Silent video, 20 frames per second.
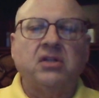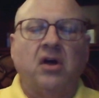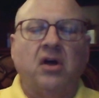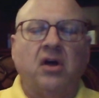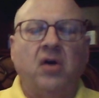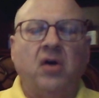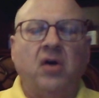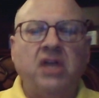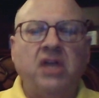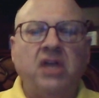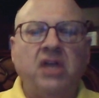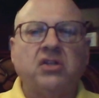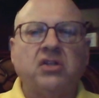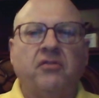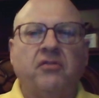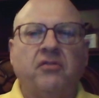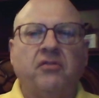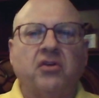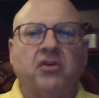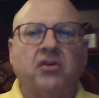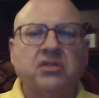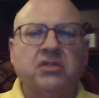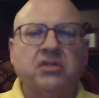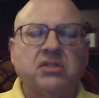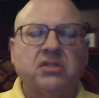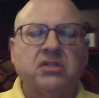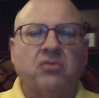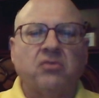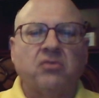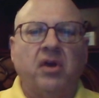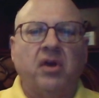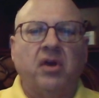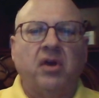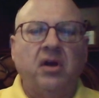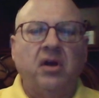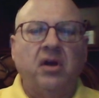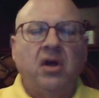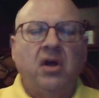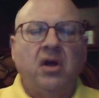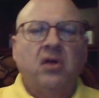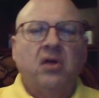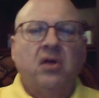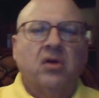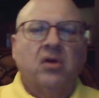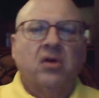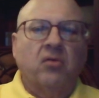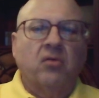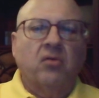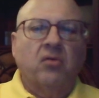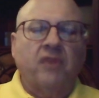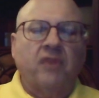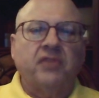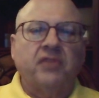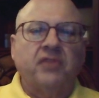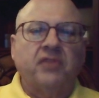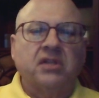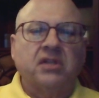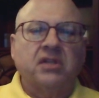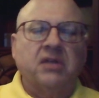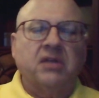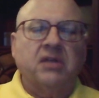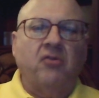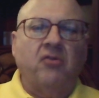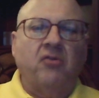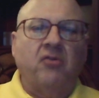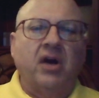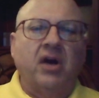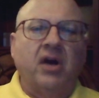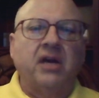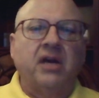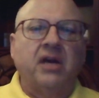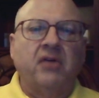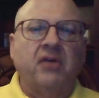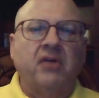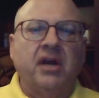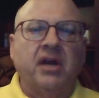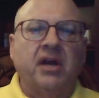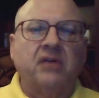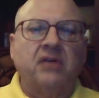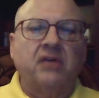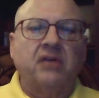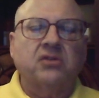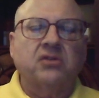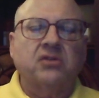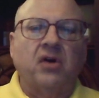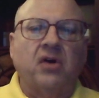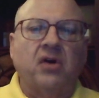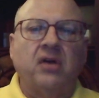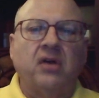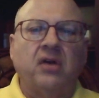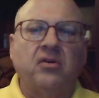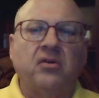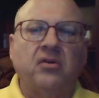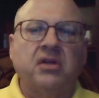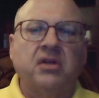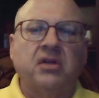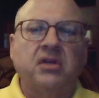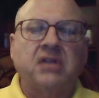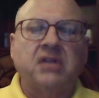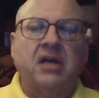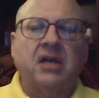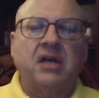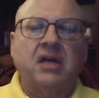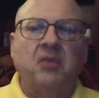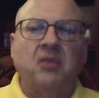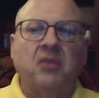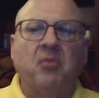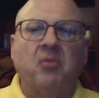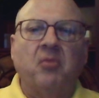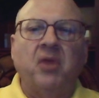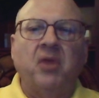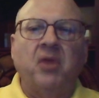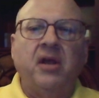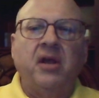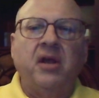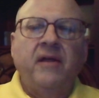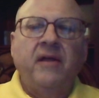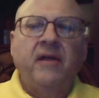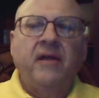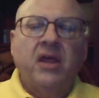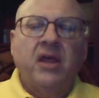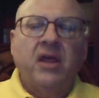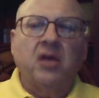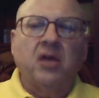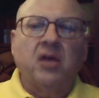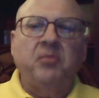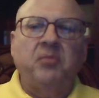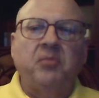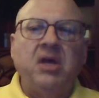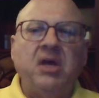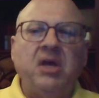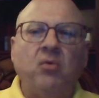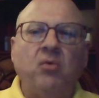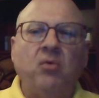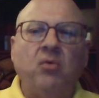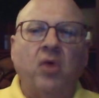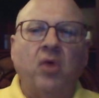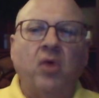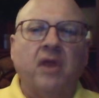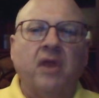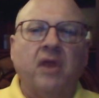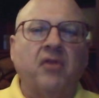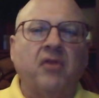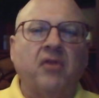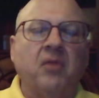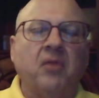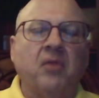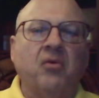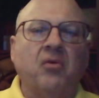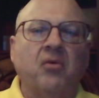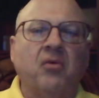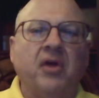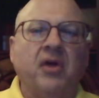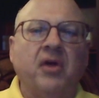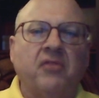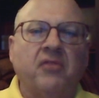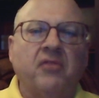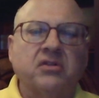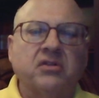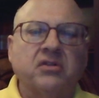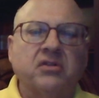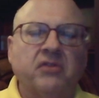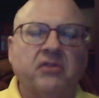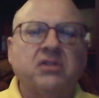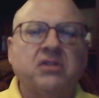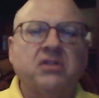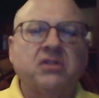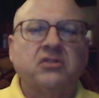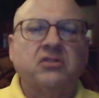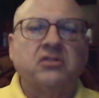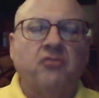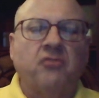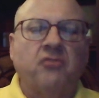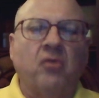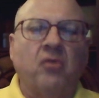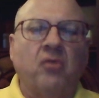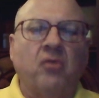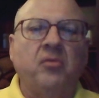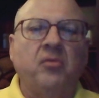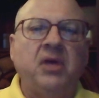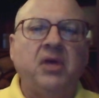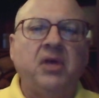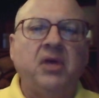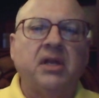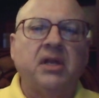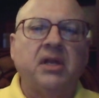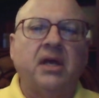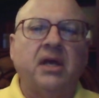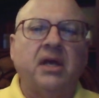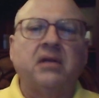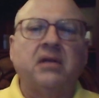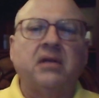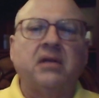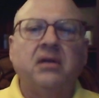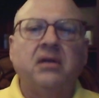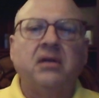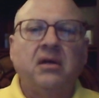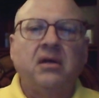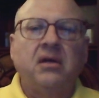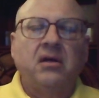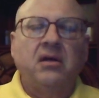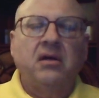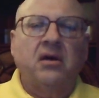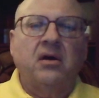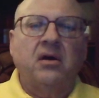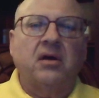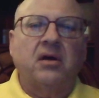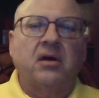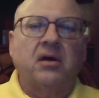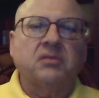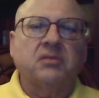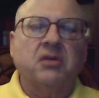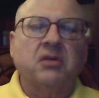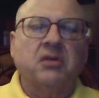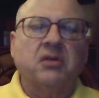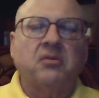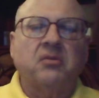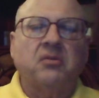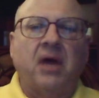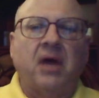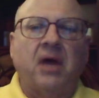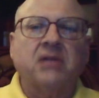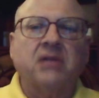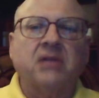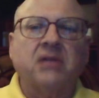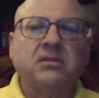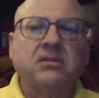each of the versions is running roughly the same quantity right now. So I don't know the exact number, but it'll be whatever number we have reservations for will be in that special box.